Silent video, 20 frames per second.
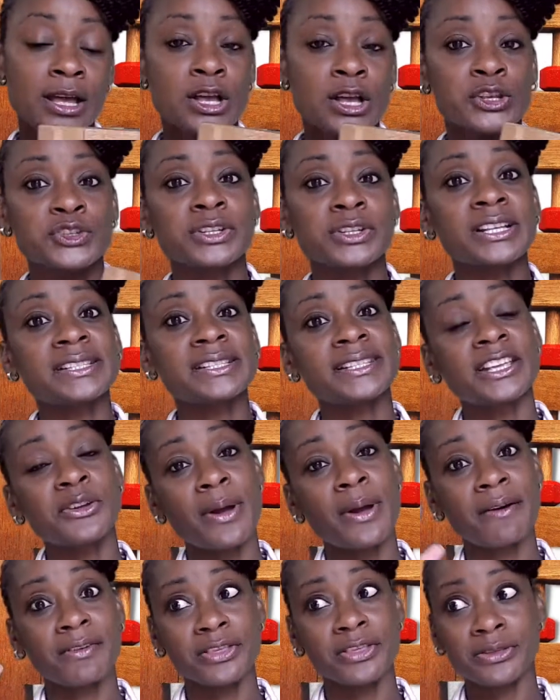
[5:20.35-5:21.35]
So let's say you
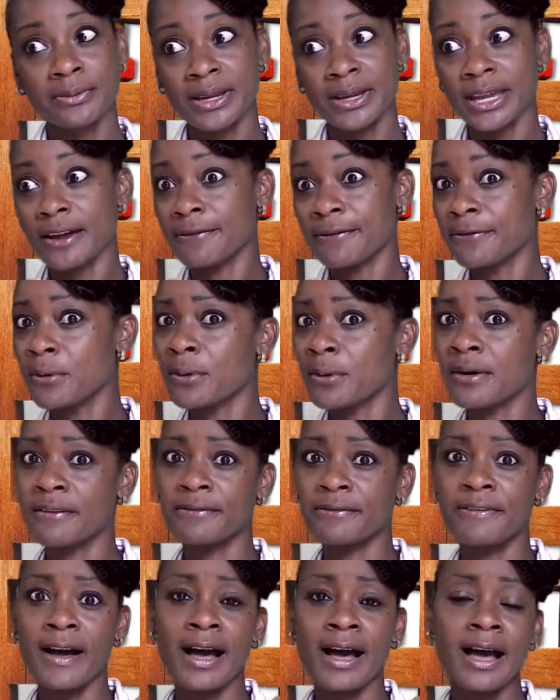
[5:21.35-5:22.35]
have a 3, a 4, a
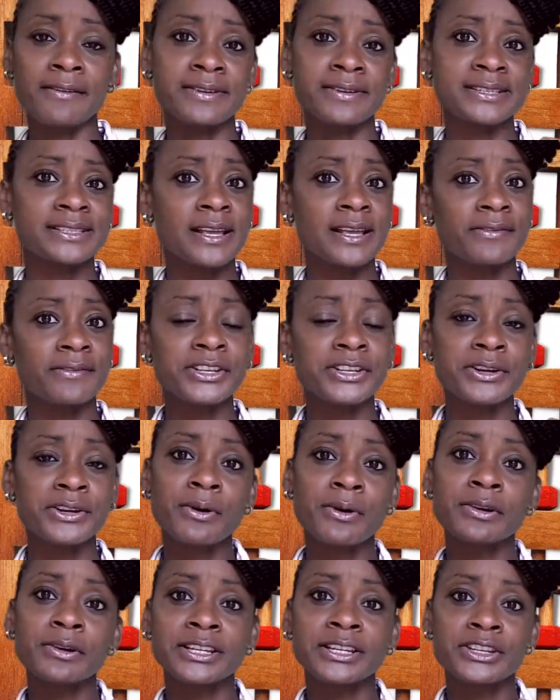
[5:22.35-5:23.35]
5, a
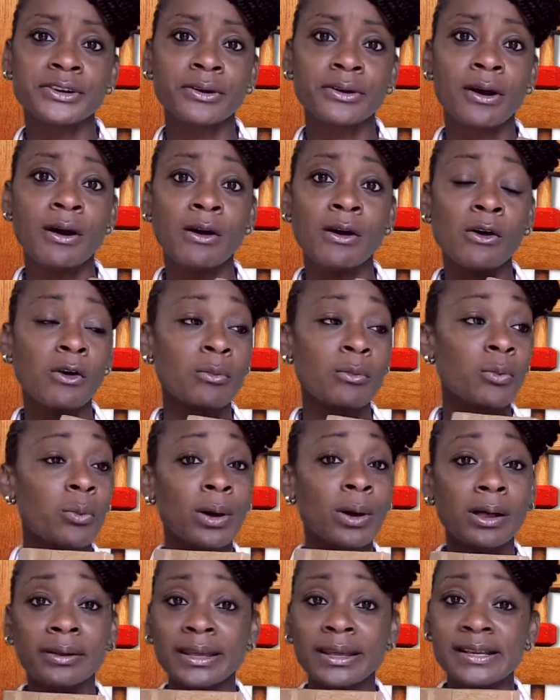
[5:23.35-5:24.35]
7-year-old in your home.
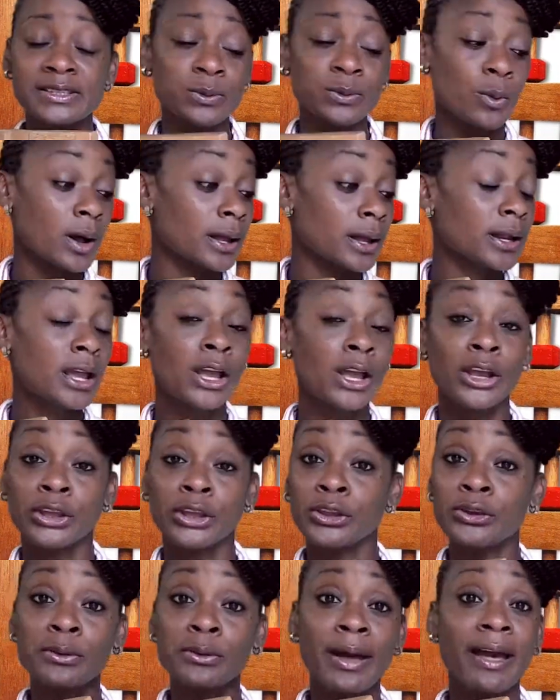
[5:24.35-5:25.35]
Well, guess what?
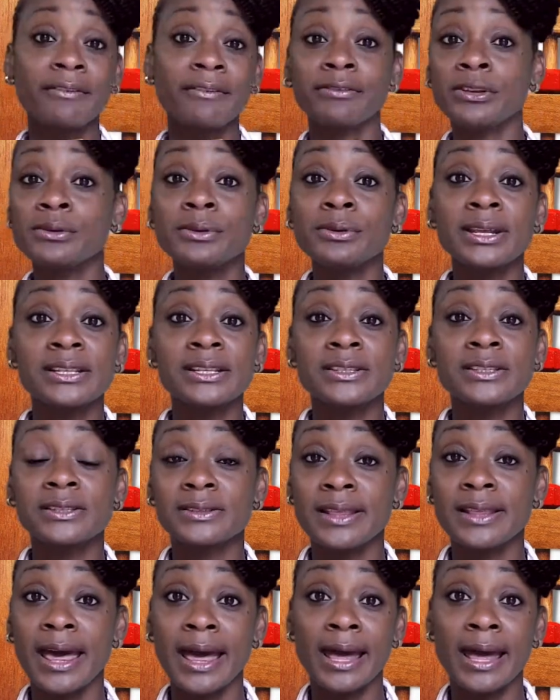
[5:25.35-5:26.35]
You have units
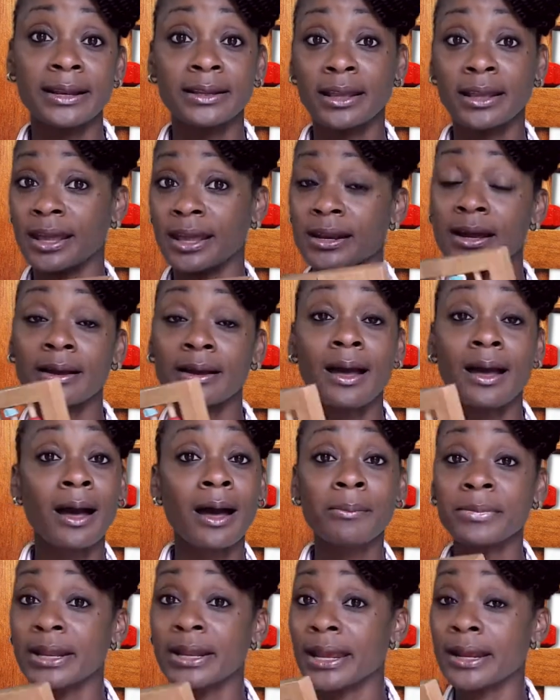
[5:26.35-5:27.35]
that can
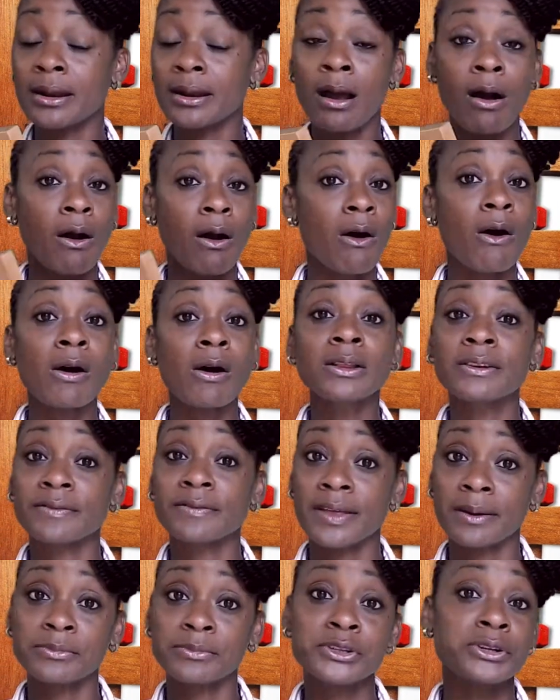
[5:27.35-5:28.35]
accommodate all of
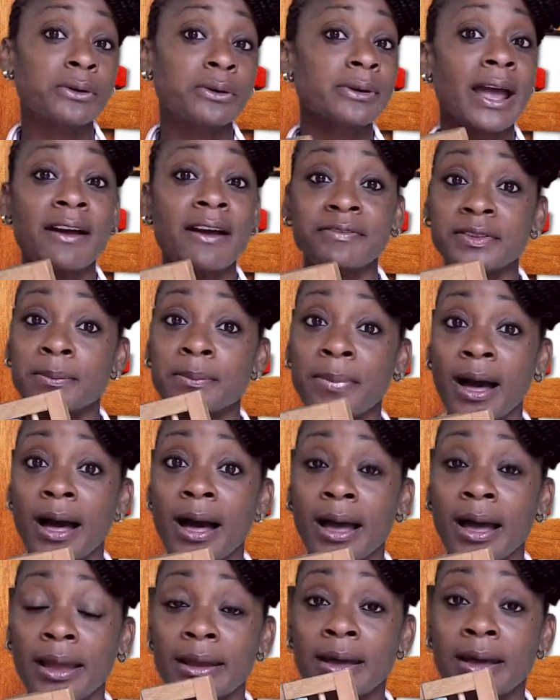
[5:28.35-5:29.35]
them. You don't have to
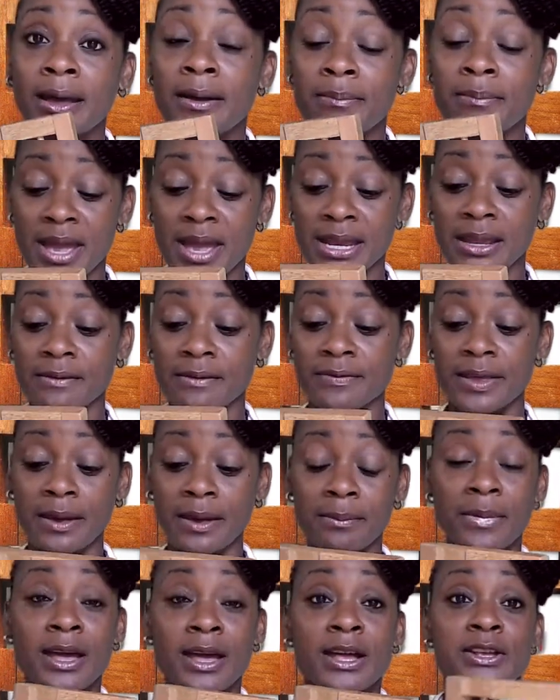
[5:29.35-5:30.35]
buy many of them.
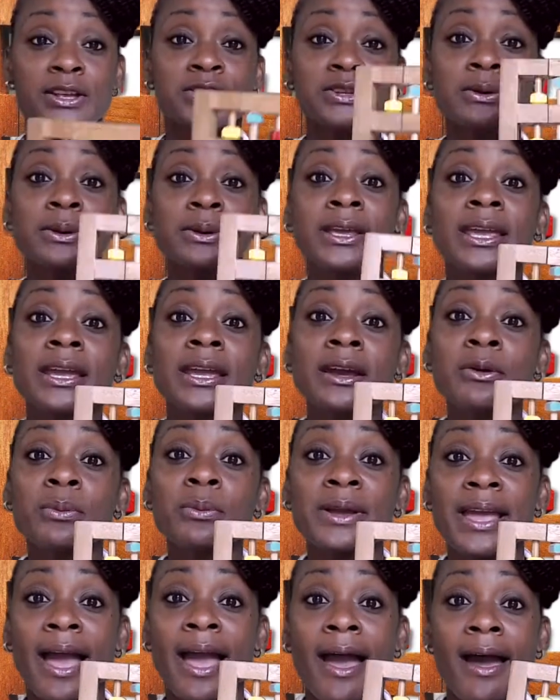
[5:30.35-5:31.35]
So here we
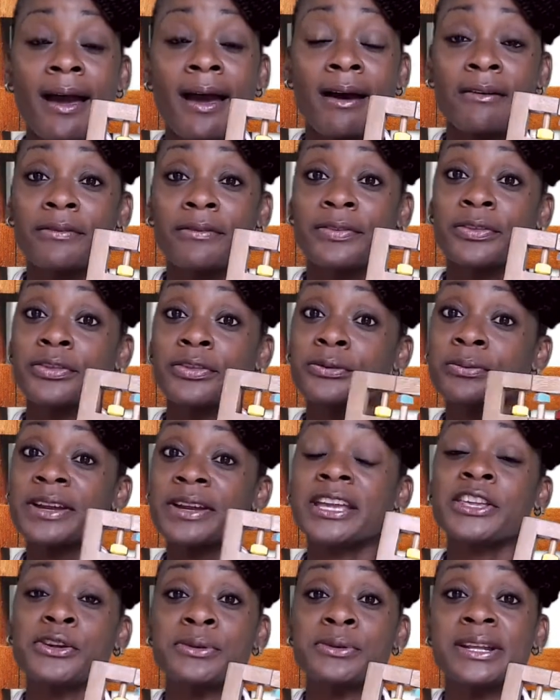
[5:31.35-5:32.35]
have 3
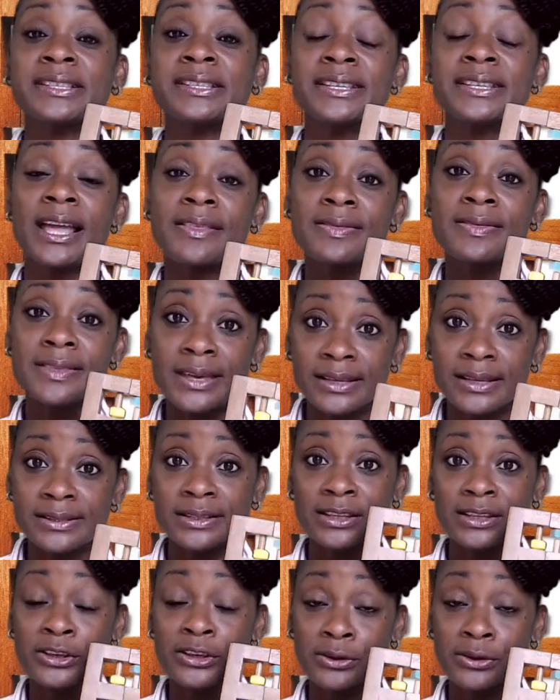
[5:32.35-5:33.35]
units, and this
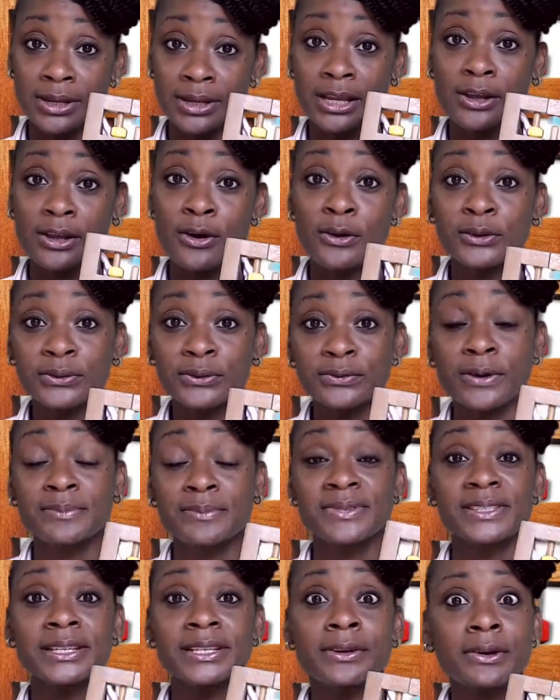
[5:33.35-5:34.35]
unit goes from
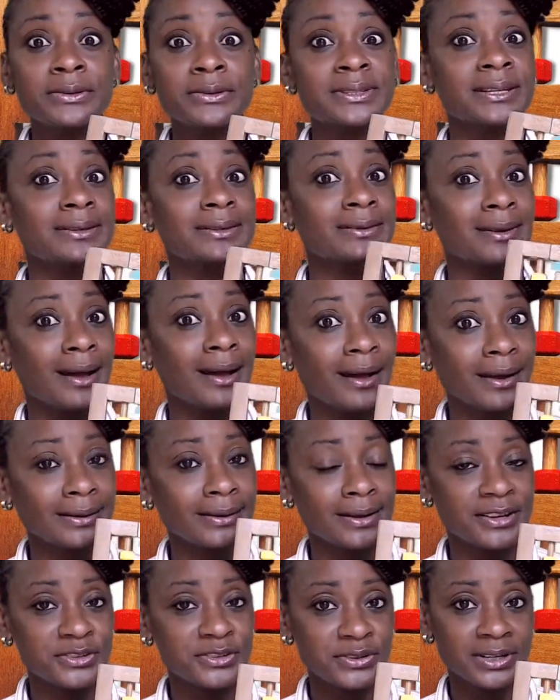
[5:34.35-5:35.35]
0 to
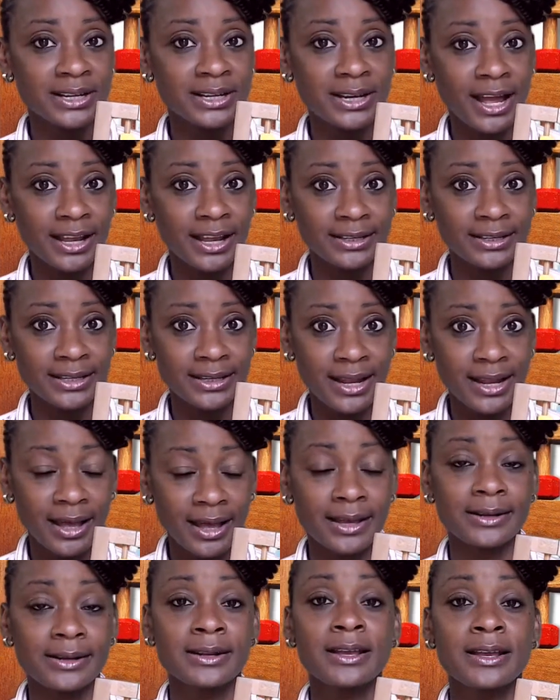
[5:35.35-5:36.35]
999.
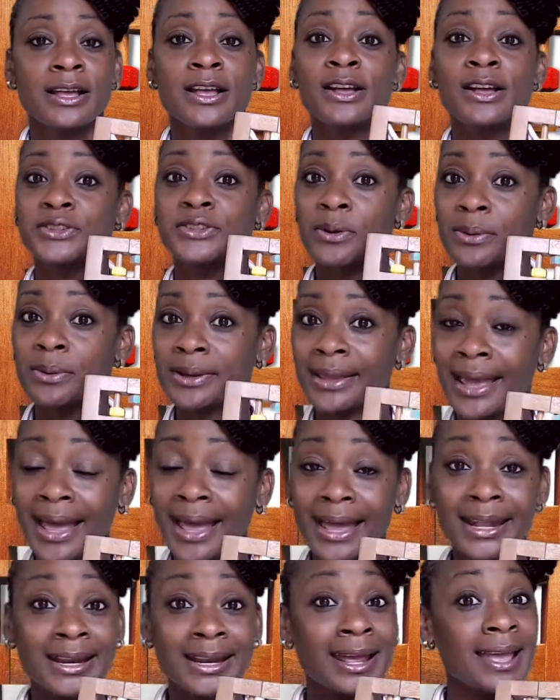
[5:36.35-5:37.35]
So
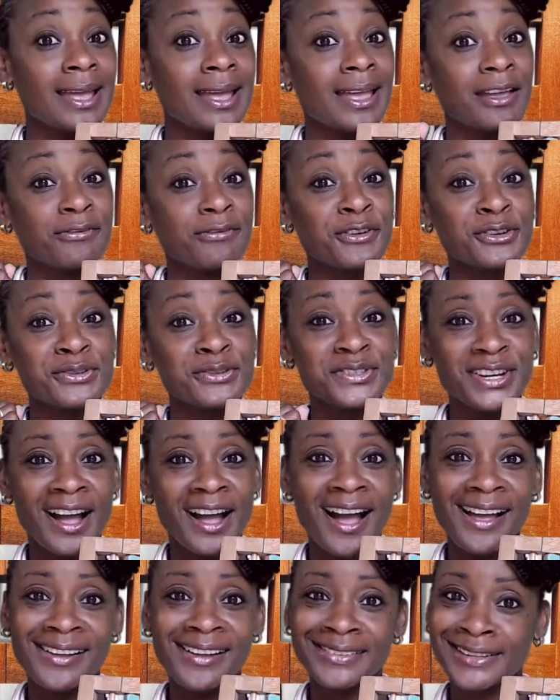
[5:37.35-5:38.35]
again, if your
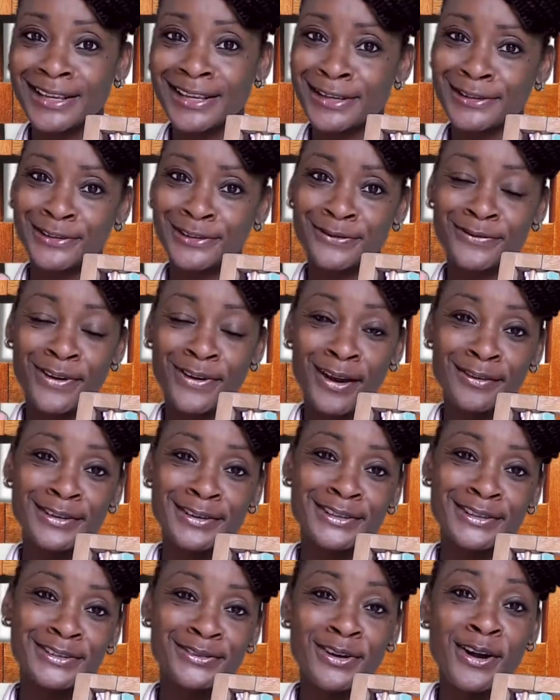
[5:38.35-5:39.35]
child is very
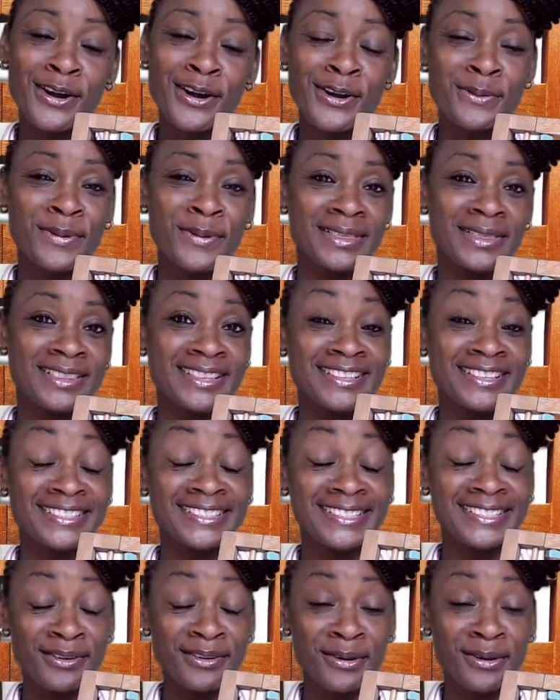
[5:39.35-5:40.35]
strong with
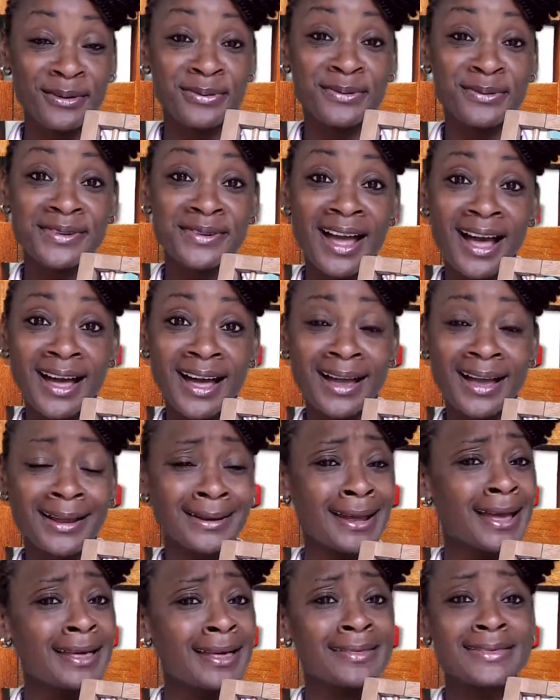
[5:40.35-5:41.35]
0 through 9,
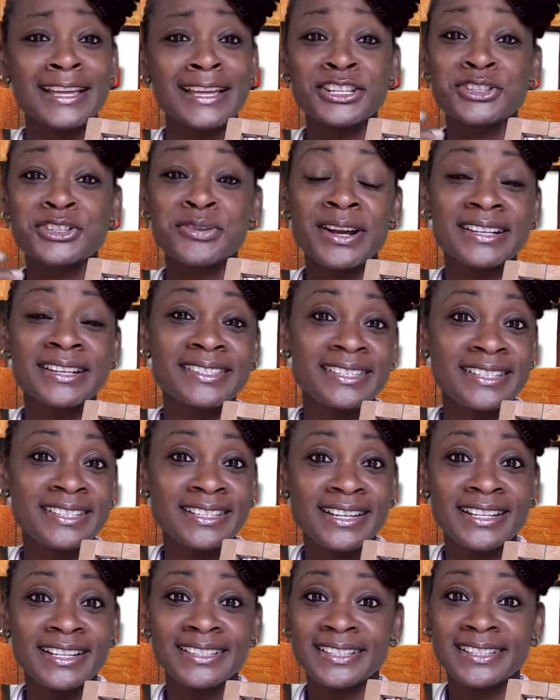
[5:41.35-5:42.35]
then
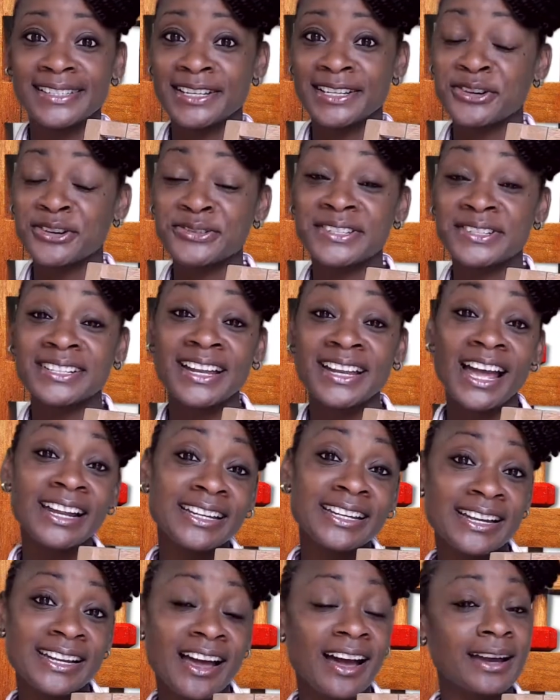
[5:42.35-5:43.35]
transitioning to 0 to
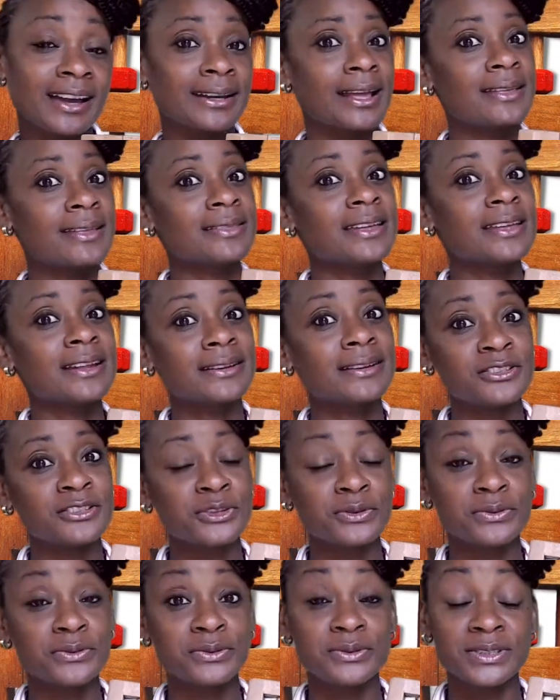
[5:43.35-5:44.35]
99 and then
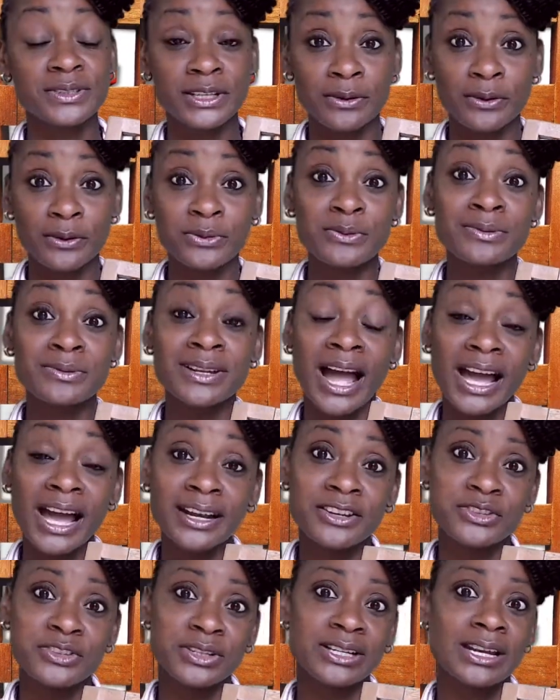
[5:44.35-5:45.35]
0 through
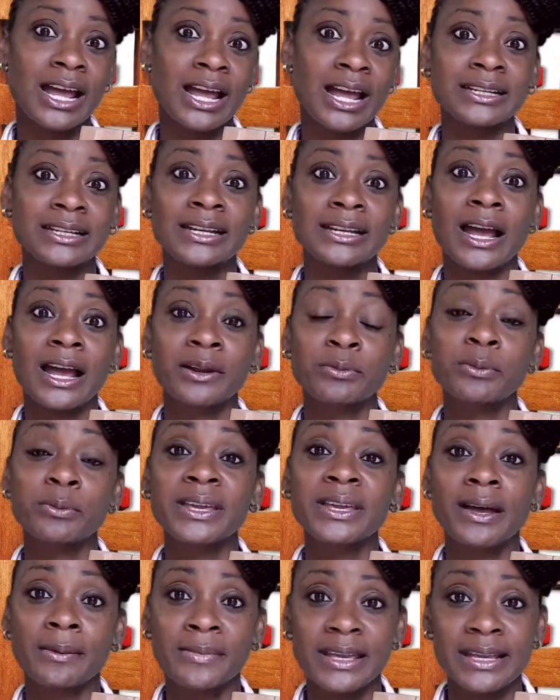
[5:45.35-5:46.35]
999 will
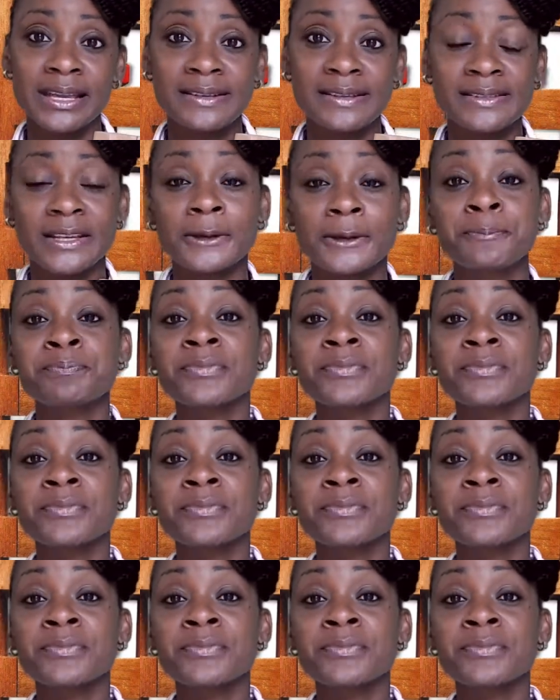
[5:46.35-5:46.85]
become easy.